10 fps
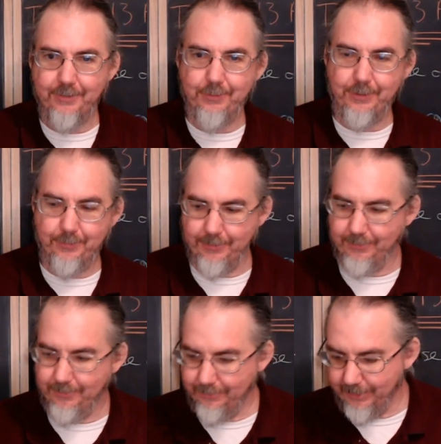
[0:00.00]
which
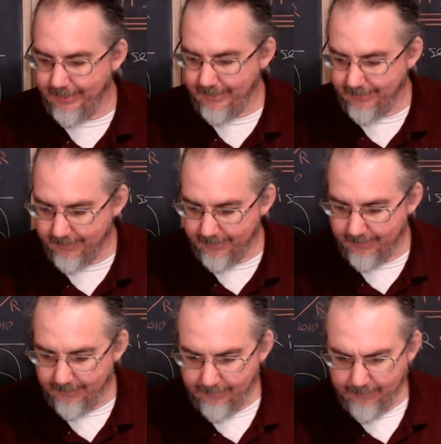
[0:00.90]
was created
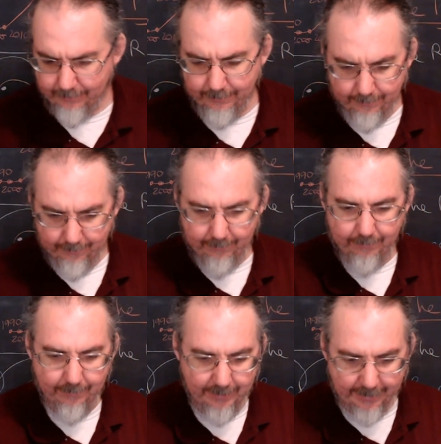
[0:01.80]

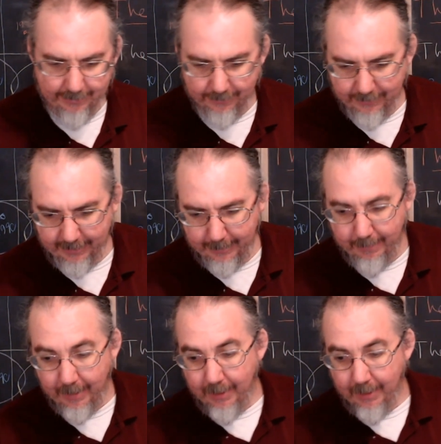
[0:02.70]
at this time.